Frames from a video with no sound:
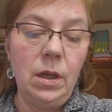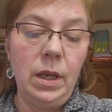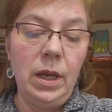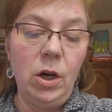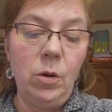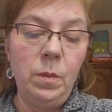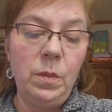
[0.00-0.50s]

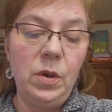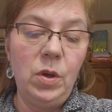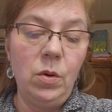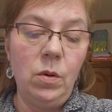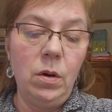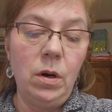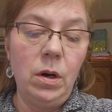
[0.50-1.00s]
help
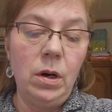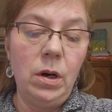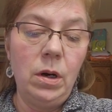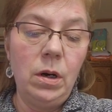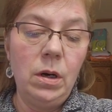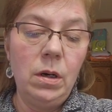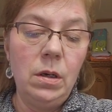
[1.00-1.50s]

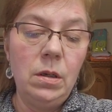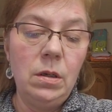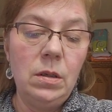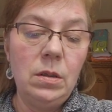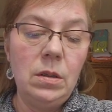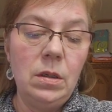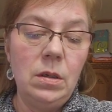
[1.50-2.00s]
your,
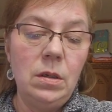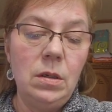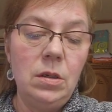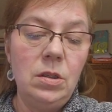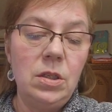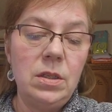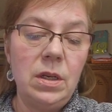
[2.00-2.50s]

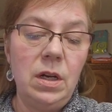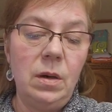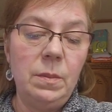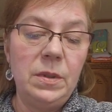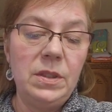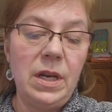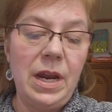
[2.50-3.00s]
just a
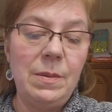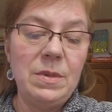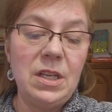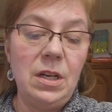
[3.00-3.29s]
couple times.